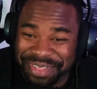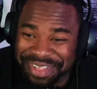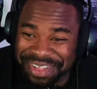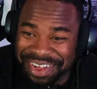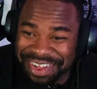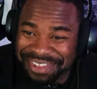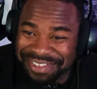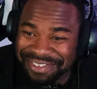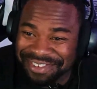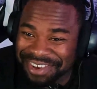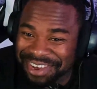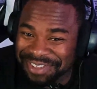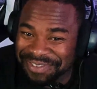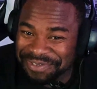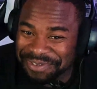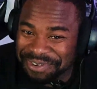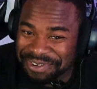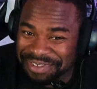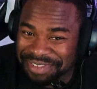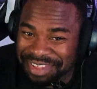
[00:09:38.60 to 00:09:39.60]
gunshots
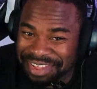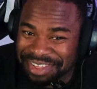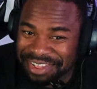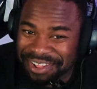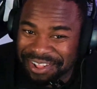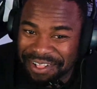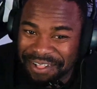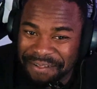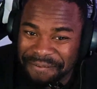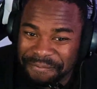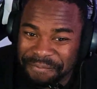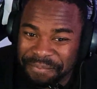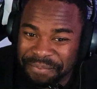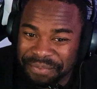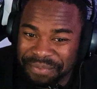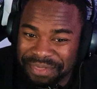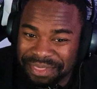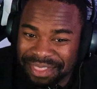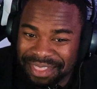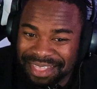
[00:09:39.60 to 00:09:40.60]
for a second.
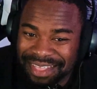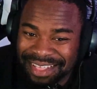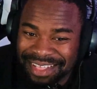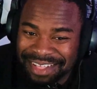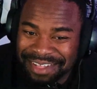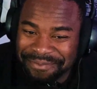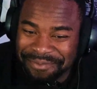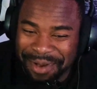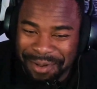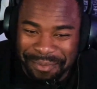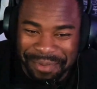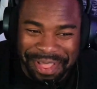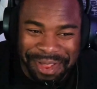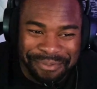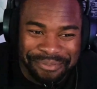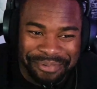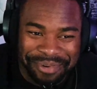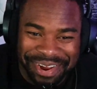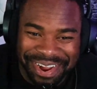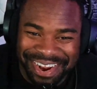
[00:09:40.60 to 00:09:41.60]
My man
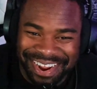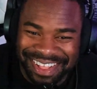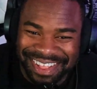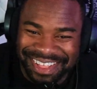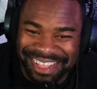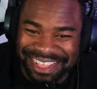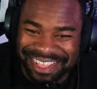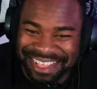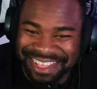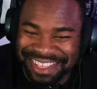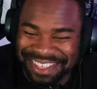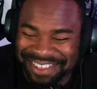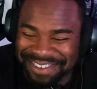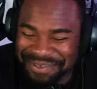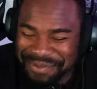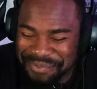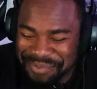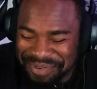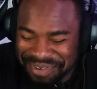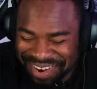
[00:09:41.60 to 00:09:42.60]
praying that he's
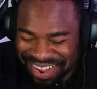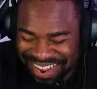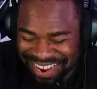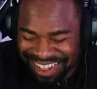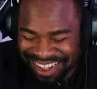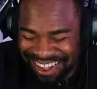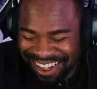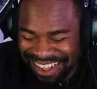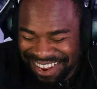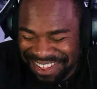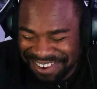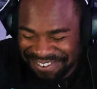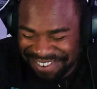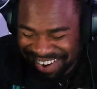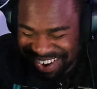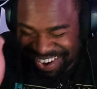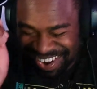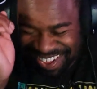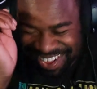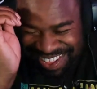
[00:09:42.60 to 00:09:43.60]
praying to Allah
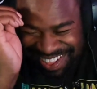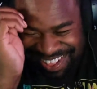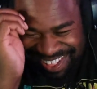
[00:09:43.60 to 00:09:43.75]
right now.